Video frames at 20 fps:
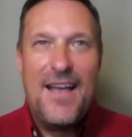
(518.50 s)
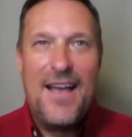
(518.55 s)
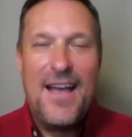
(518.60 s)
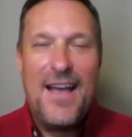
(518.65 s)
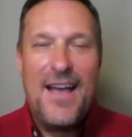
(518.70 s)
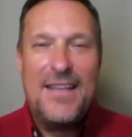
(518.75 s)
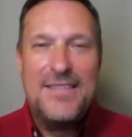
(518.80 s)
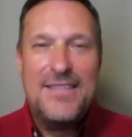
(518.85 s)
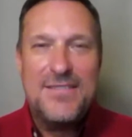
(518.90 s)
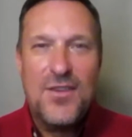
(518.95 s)

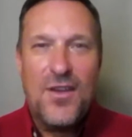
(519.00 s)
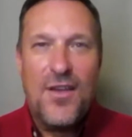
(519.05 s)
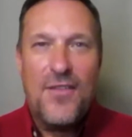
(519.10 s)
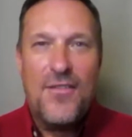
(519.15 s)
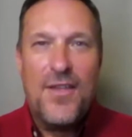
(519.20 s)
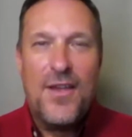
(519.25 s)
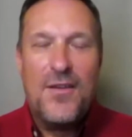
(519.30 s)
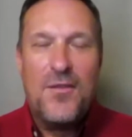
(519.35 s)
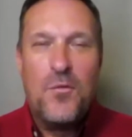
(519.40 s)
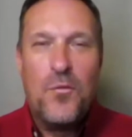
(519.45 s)
I saw
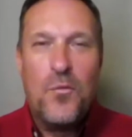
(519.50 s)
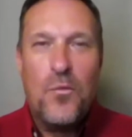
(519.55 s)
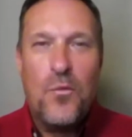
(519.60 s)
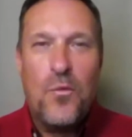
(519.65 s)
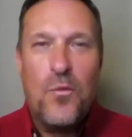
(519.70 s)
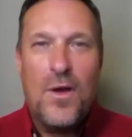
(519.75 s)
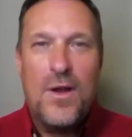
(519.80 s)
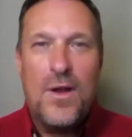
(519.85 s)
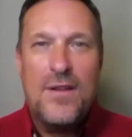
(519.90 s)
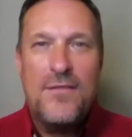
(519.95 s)
that
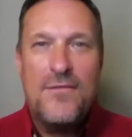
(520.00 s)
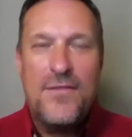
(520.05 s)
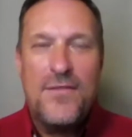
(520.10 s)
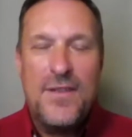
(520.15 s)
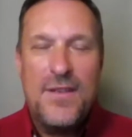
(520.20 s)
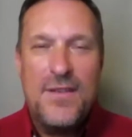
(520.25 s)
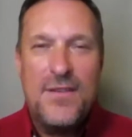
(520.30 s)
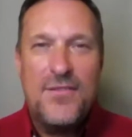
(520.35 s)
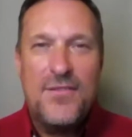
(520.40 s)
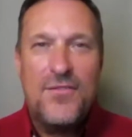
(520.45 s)
one of
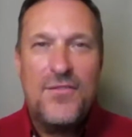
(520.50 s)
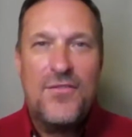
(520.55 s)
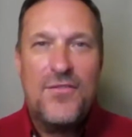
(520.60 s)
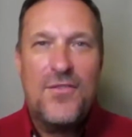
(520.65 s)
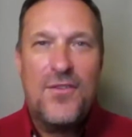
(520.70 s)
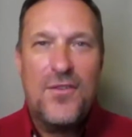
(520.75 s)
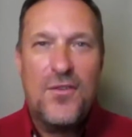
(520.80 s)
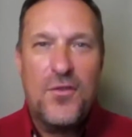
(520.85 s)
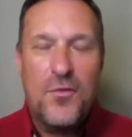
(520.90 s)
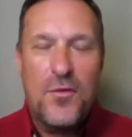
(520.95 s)
his
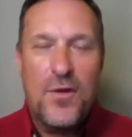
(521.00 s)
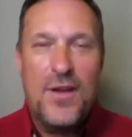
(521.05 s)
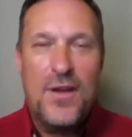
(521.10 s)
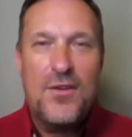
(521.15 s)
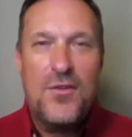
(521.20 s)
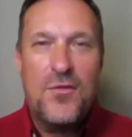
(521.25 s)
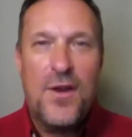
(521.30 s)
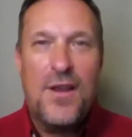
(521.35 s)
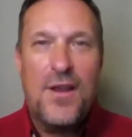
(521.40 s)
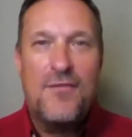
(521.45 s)

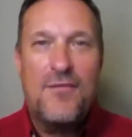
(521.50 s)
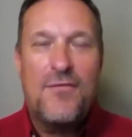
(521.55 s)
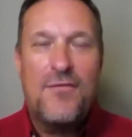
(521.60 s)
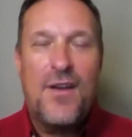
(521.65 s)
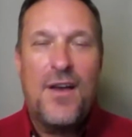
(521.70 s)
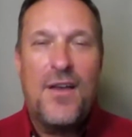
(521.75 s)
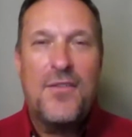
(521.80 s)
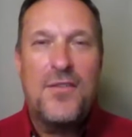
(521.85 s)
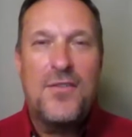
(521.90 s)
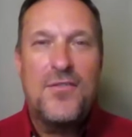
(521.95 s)

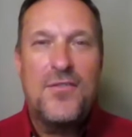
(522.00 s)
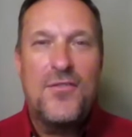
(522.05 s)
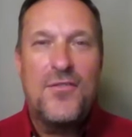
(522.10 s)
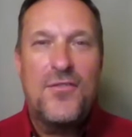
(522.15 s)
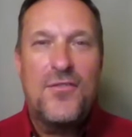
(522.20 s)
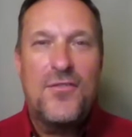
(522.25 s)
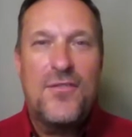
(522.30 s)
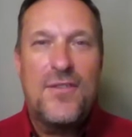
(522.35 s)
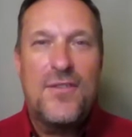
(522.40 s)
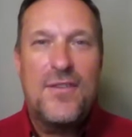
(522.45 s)

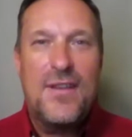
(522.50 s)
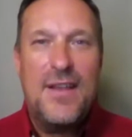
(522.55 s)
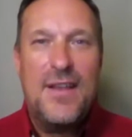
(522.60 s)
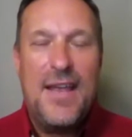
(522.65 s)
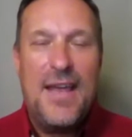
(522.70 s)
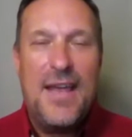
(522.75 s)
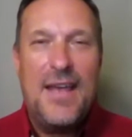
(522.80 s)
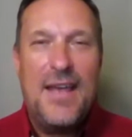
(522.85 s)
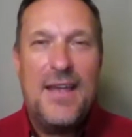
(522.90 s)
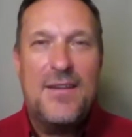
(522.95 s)
great-grandfathers
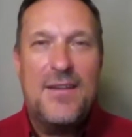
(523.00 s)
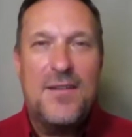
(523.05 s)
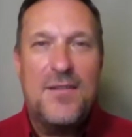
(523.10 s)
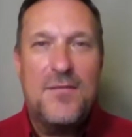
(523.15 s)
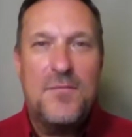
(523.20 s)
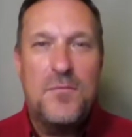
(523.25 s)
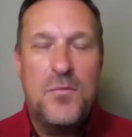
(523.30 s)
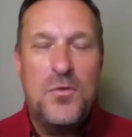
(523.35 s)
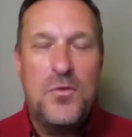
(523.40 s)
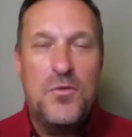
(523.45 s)
had
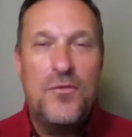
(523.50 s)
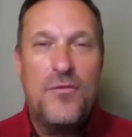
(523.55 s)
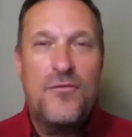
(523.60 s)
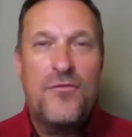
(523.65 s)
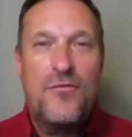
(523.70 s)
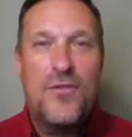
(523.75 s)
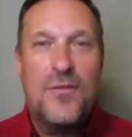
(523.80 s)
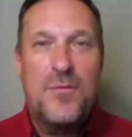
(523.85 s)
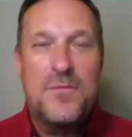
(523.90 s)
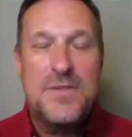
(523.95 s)
moved
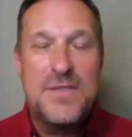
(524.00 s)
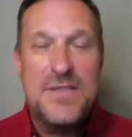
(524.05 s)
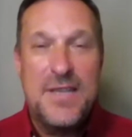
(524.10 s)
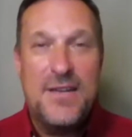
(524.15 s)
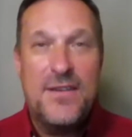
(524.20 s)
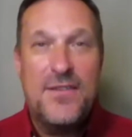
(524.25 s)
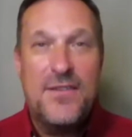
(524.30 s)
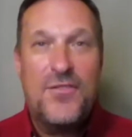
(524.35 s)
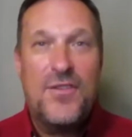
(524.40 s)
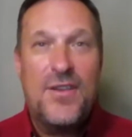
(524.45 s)
from
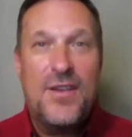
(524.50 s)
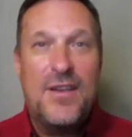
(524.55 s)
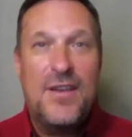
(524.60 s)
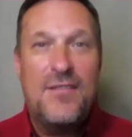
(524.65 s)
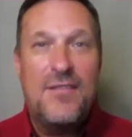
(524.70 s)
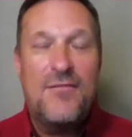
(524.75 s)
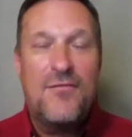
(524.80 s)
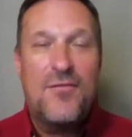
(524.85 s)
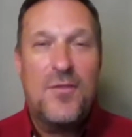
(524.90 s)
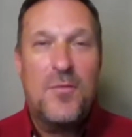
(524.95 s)

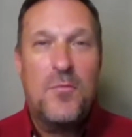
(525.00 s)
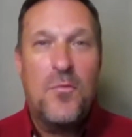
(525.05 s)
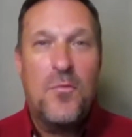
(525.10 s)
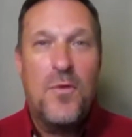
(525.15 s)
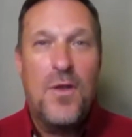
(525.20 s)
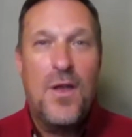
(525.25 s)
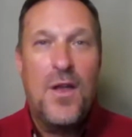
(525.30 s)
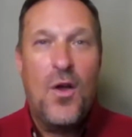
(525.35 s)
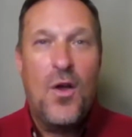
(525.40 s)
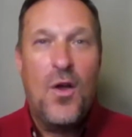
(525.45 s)
Tennessee,
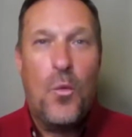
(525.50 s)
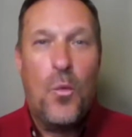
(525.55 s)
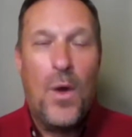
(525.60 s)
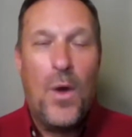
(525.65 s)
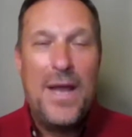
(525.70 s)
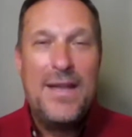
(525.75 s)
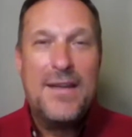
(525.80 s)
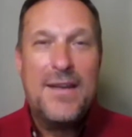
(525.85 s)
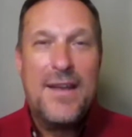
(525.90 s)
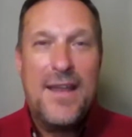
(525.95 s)
from
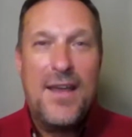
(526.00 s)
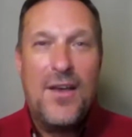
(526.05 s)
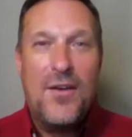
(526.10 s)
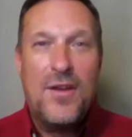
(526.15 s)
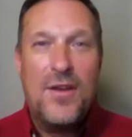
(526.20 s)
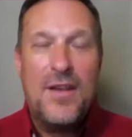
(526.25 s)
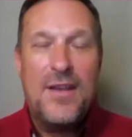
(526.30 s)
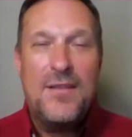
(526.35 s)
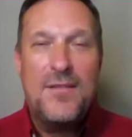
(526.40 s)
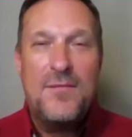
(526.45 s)
White
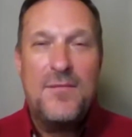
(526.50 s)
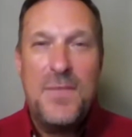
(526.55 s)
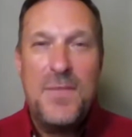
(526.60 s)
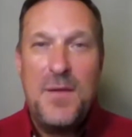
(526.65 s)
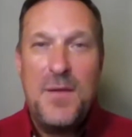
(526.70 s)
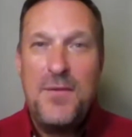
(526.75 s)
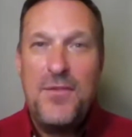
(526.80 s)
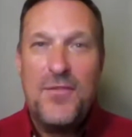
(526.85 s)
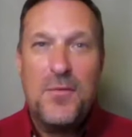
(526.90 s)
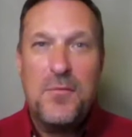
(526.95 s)
County,
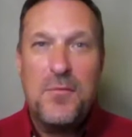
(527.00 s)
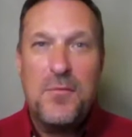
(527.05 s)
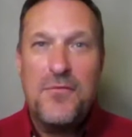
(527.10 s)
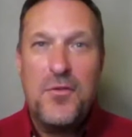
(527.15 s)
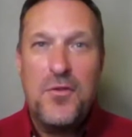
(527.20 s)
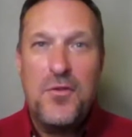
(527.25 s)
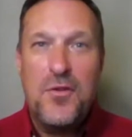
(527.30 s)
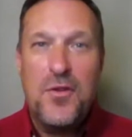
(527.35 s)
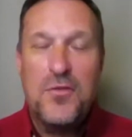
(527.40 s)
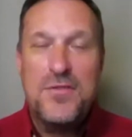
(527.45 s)
maybe some of
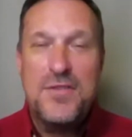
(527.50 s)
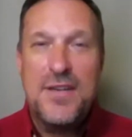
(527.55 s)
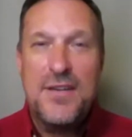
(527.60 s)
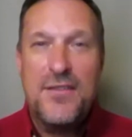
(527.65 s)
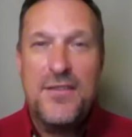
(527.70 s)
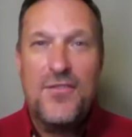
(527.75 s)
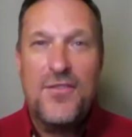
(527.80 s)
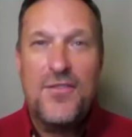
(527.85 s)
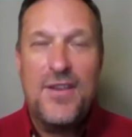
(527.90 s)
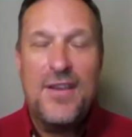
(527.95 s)
you know
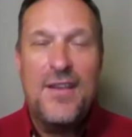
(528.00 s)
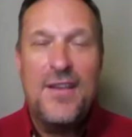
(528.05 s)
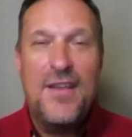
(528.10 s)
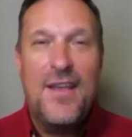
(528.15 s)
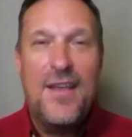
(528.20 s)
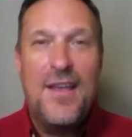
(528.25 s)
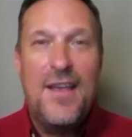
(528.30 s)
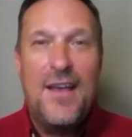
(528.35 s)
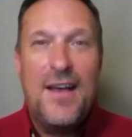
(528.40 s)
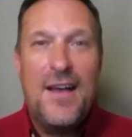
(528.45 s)
Tennessee,
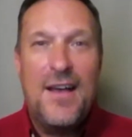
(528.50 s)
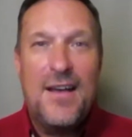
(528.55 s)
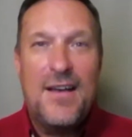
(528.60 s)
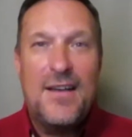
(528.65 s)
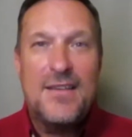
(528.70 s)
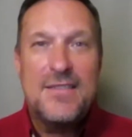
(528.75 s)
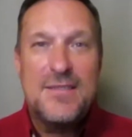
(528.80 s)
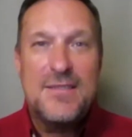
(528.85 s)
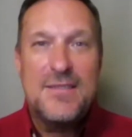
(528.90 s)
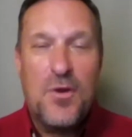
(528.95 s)

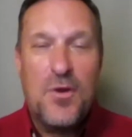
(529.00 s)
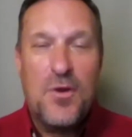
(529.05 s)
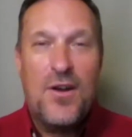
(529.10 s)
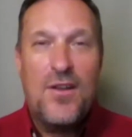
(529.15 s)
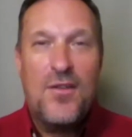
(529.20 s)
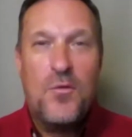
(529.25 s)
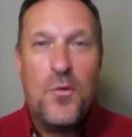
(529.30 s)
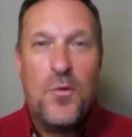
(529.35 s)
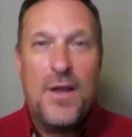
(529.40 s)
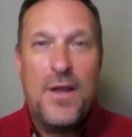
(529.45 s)

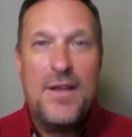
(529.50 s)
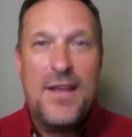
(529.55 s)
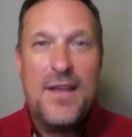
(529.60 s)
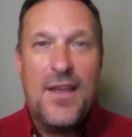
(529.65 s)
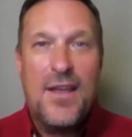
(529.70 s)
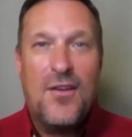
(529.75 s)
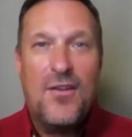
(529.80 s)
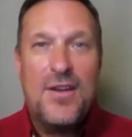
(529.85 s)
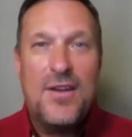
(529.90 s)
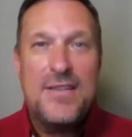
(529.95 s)
Sparta, White
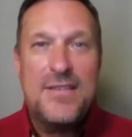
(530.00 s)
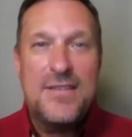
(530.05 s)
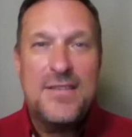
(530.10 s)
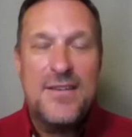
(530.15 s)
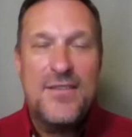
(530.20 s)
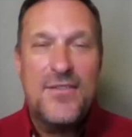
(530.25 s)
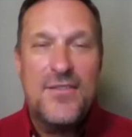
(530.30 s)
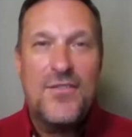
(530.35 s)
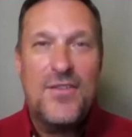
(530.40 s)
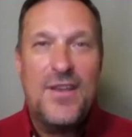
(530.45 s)
County,
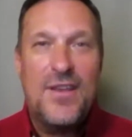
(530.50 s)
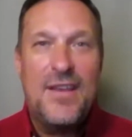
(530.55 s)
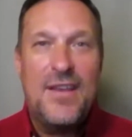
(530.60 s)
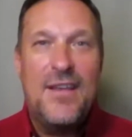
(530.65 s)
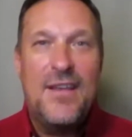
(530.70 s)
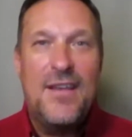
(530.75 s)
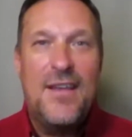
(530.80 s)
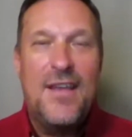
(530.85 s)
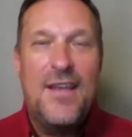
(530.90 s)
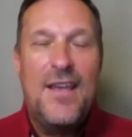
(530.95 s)

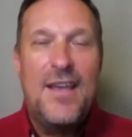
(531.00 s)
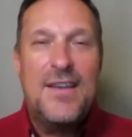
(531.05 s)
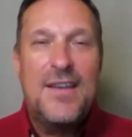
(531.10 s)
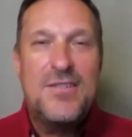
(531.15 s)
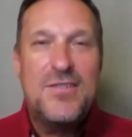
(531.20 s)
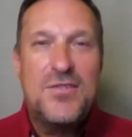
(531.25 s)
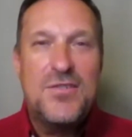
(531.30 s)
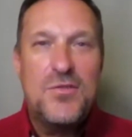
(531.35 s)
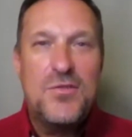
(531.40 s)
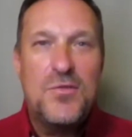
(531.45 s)
Tennessee,
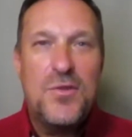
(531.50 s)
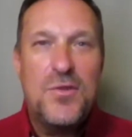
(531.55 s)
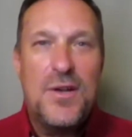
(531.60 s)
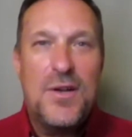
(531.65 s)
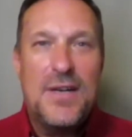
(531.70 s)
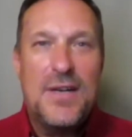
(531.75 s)
to